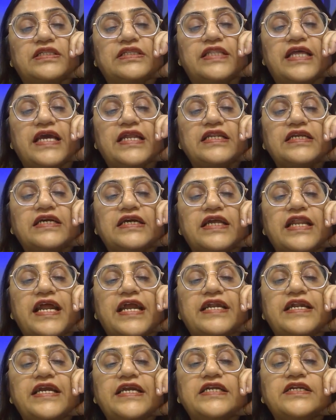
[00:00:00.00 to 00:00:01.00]
Then
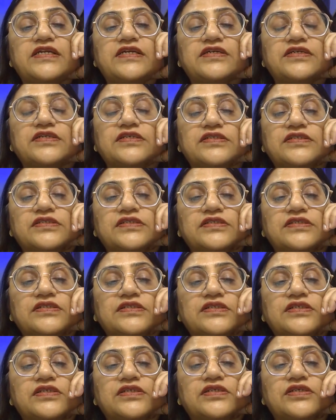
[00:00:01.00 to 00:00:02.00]
credit,
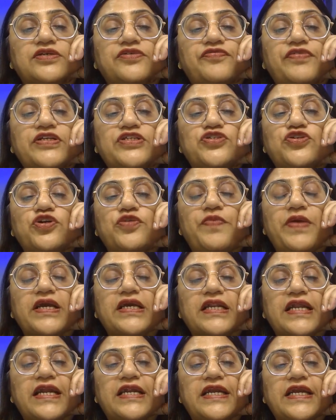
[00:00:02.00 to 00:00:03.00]
which should be
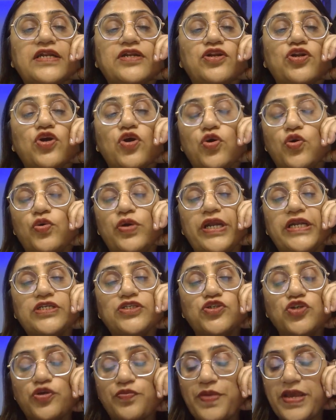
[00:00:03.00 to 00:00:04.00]
credit? No, it
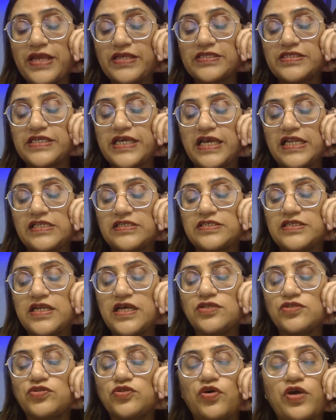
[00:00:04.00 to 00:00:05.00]
should be sales,
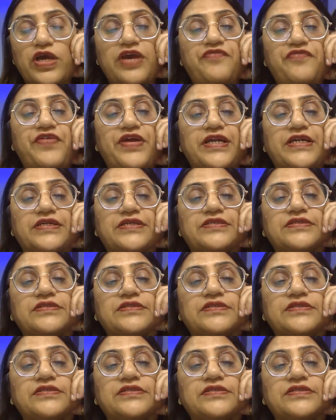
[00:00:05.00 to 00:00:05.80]
na? So F8.